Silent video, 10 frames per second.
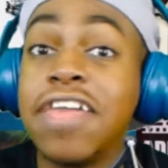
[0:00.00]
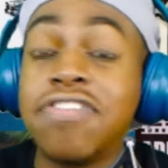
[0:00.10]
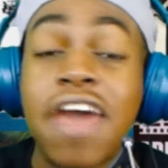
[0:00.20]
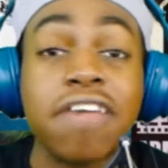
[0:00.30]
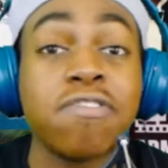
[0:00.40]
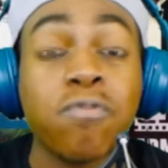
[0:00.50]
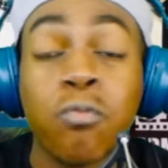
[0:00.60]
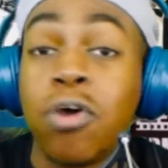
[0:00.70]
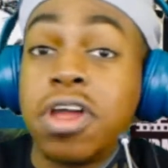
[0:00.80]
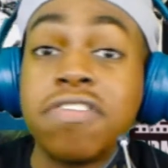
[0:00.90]
that's
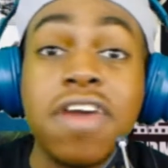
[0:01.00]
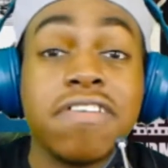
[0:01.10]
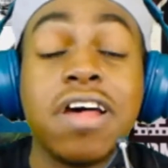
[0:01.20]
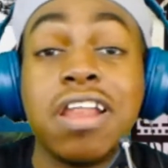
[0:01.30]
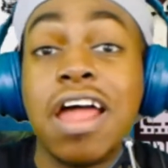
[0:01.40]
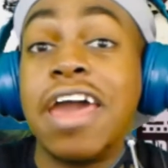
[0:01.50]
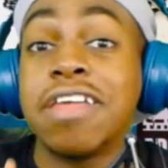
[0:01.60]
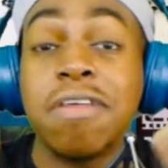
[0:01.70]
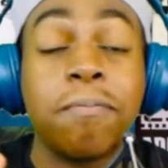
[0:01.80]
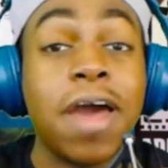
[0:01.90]
one of the things I
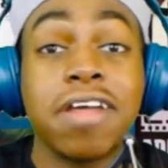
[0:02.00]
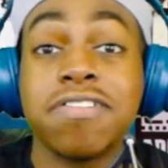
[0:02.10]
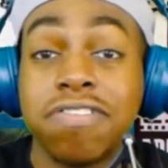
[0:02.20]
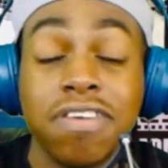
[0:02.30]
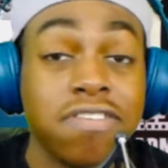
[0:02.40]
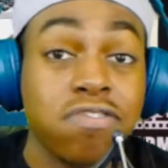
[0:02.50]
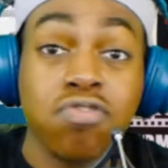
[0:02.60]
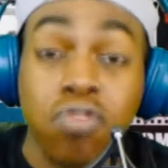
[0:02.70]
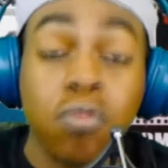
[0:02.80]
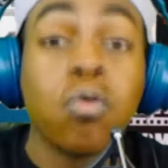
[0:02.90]
like about this,
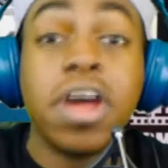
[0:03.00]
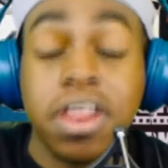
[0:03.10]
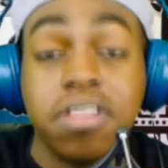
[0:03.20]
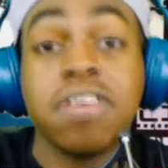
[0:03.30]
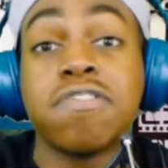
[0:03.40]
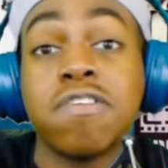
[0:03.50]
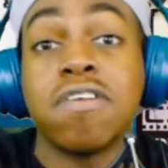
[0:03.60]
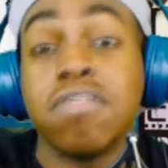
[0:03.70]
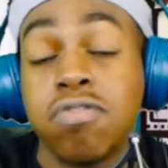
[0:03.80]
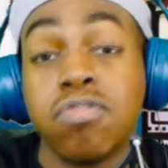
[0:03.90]
the way this
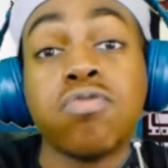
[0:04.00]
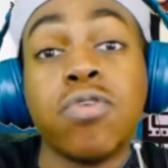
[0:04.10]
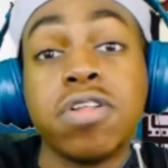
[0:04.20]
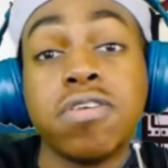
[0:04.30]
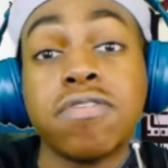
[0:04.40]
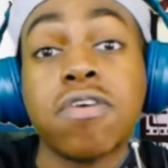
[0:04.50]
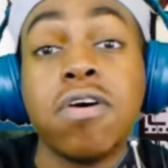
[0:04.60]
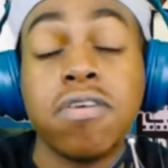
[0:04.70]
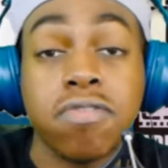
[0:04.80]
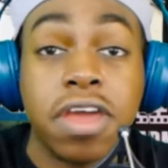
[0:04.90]
Riddler is
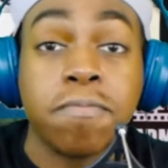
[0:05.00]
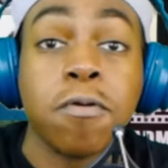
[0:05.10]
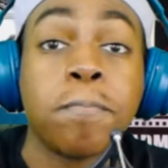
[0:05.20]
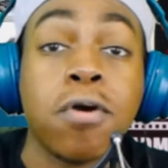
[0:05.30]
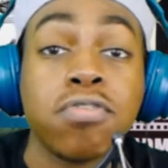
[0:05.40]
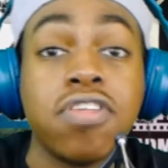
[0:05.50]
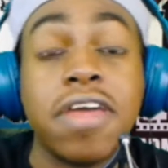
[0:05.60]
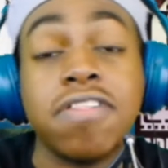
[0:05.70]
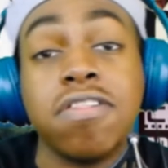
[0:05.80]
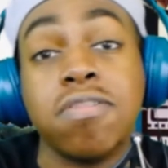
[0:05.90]
going, the approach
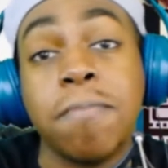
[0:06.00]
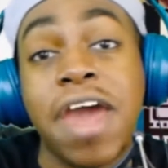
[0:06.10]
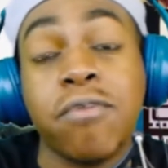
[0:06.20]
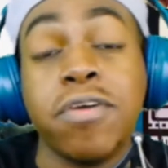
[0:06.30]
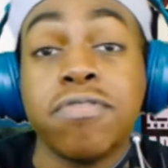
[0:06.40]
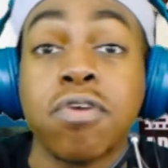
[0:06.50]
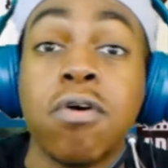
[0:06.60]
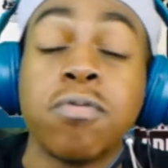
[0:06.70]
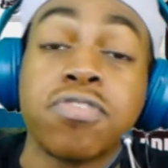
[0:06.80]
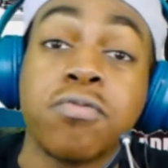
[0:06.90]
that Matt Reeves
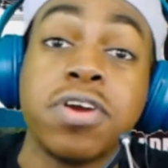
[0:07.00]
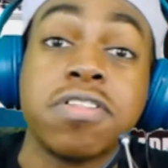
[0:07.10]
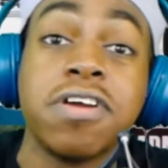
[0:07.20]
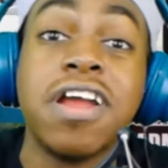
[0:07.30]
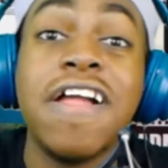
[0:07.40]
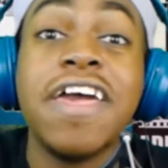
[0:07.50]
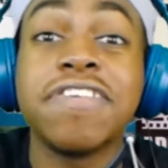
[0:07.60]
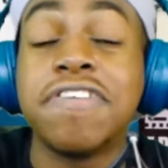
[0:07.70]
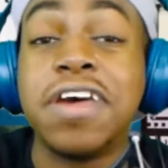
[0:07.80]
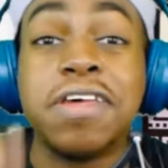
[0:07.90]
going with the Riddler
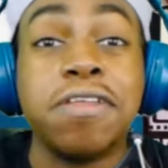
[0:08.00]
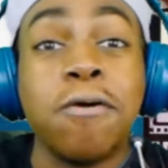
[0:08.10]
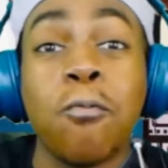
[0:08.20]
instead of the